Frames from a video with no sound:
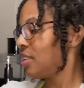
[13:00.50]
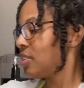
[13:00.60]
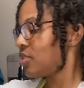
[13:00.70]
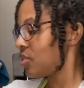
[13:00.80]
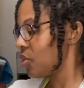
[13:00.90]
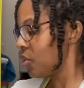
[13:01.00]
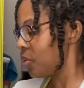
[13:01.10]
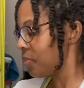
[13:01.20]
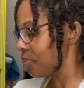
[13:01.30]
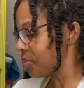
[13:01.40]

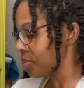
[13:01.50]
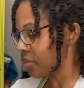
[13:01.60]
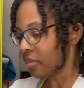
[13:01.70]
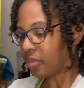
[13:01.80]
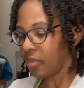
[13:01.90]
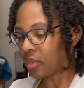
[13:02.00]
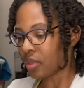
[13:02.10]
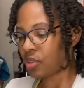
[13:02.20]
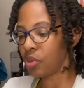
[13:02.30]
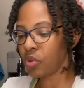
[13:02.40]
So
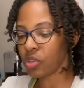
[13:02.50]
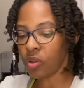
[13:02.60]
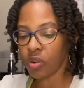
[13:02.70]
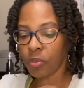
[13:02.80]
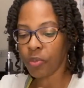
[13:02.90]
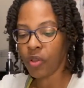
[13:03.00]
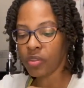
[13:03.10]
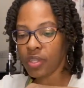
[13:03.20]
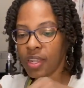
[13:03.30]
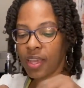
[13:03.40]
she was the only
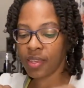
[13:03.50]
person that I